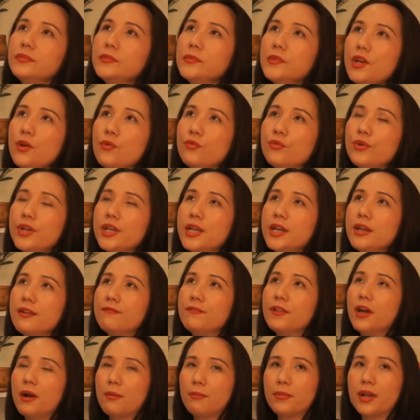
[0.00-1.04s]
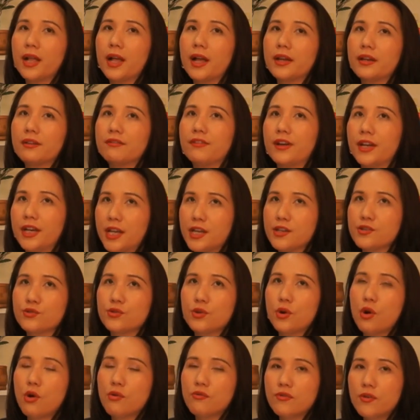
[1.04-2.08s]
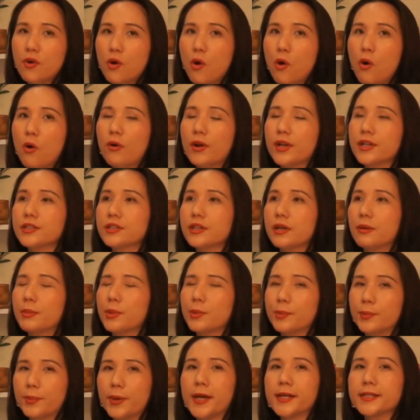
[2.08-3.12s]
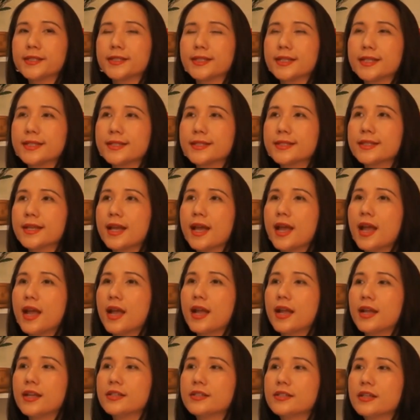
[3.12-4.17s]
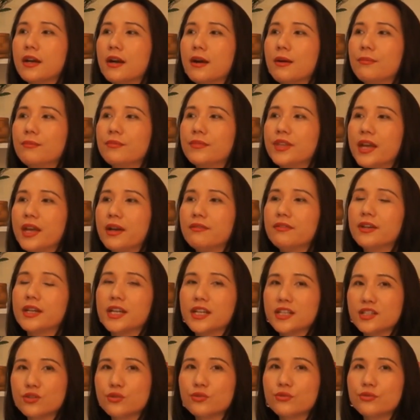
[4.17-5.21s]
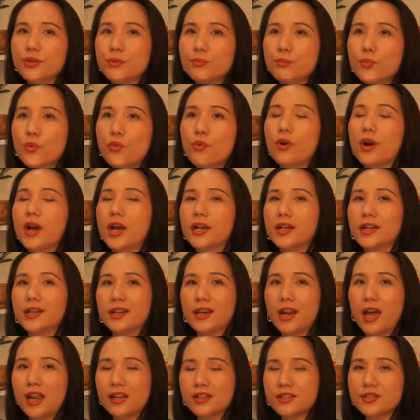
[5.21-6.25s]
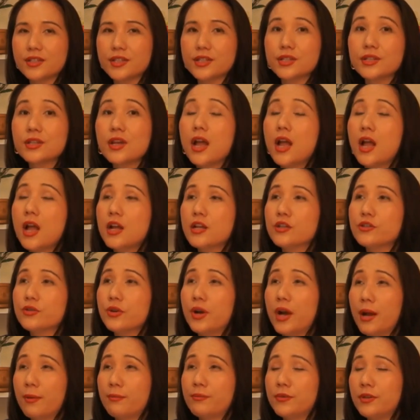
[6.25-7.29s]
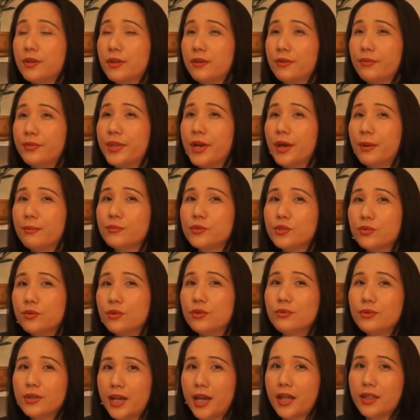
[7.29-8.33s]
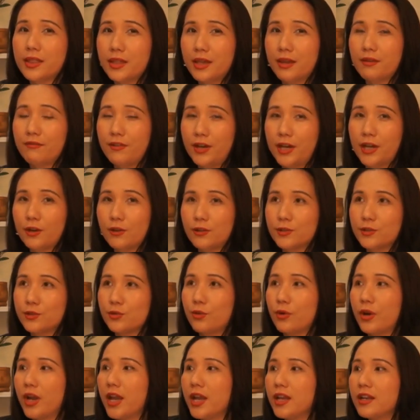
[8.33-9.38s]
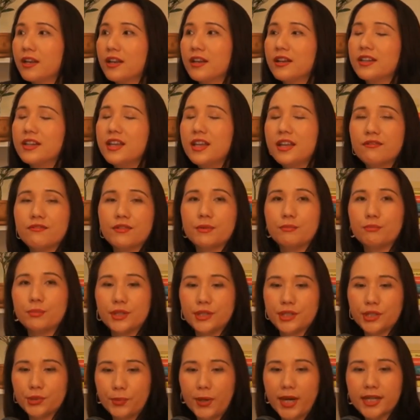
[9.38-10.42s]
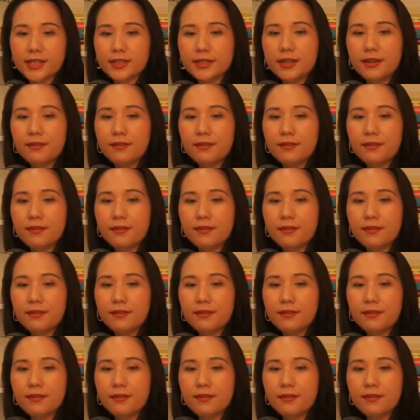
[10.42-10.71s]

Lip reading: we give them like a financial overhaul in terms of pricings, in terms their financial report and analysis to help them to look at their financial in a different perspective.